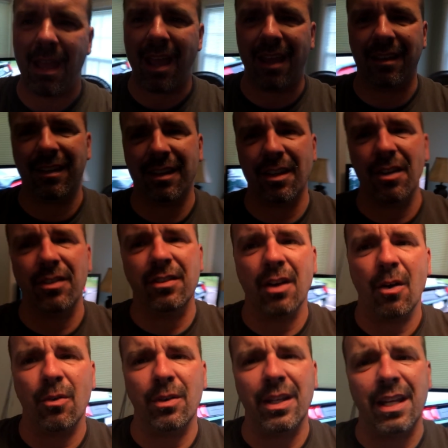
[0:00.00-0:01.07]
Matt. You
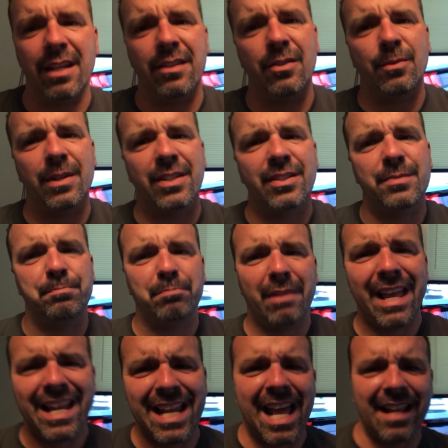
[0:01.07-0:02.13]
don't need to
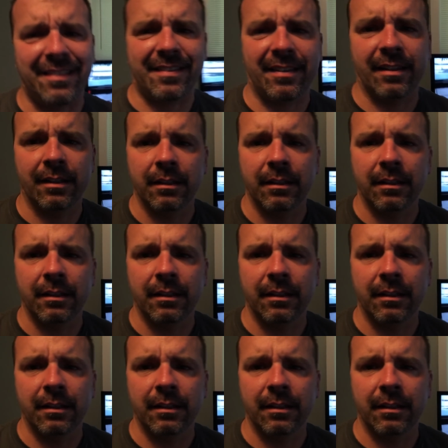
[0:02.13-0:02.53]
explain it.